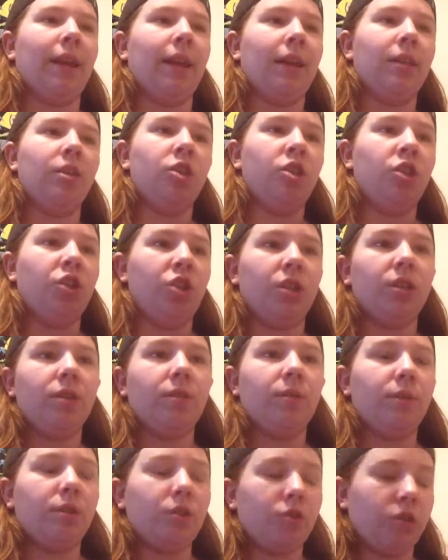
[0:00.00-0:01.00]
that. It's
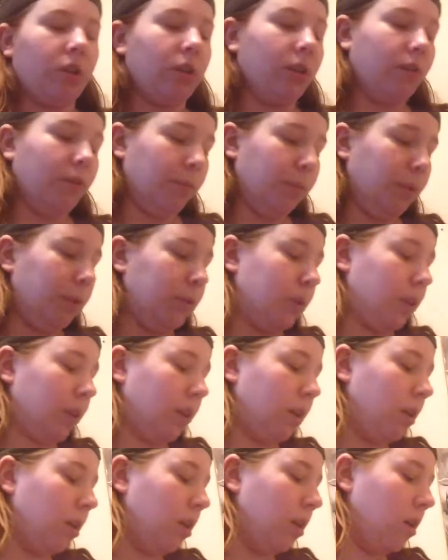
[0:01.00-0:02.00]
just strictly for
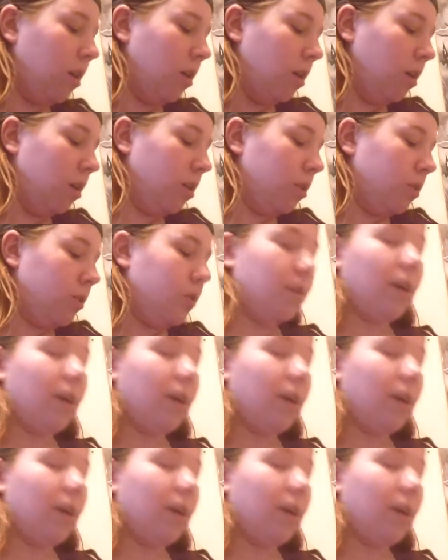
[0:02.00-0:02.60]
music. So